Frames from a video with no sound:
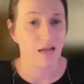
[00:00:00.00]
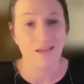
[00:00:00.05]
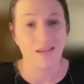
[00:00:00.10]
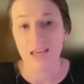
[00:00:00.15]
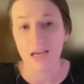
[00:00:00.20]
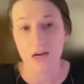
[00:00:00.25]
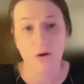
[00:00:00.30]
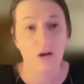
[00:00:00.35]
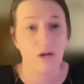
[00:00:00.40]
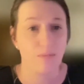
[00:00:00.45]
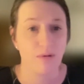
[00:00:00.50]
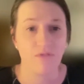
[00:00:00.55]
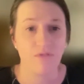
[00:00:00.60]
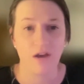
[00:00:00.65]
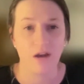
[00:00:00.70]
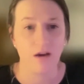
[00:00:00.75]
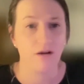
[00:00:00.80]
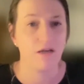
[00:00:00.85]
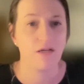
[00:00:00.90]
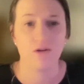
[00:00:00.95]
And they're going to be
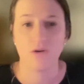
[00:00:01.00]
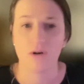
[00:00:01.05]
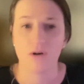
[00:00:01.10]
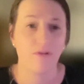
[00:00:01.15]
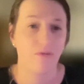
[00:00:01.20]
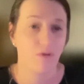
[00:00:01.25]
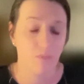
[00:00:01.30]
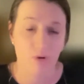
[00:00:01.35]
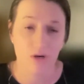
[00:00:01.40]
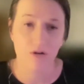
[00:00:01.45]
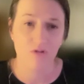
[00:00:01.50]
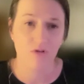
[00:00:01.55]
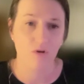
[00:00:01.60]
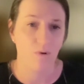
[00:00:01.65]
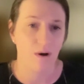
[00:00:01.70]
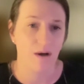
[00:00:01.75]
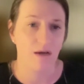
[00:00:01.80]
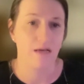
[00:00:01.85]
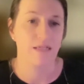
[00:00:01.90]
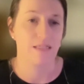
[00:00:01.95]
varied. Not everybody
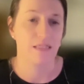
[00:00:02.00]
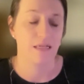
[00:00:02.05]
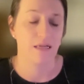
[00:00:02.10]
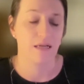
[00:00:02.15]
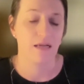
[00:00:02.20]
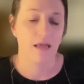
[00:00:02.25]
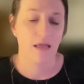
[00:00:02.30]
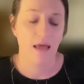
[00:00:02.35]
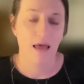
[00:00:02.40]
requires it.